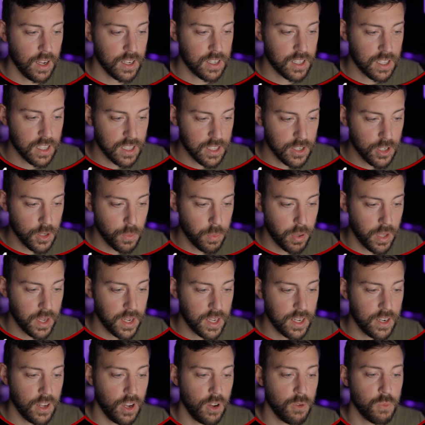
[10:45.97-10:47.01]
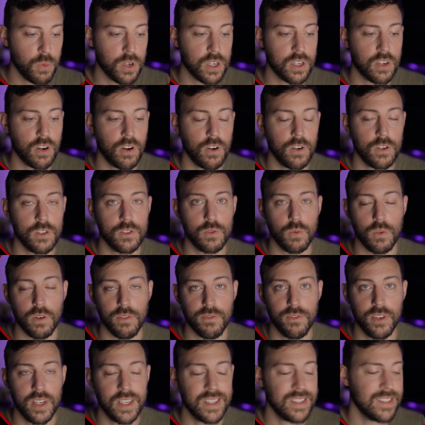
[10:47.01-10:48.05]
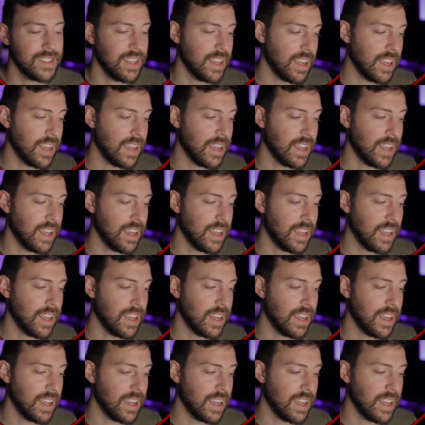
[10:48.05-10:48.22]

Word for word: a clear plan on when cars will fix.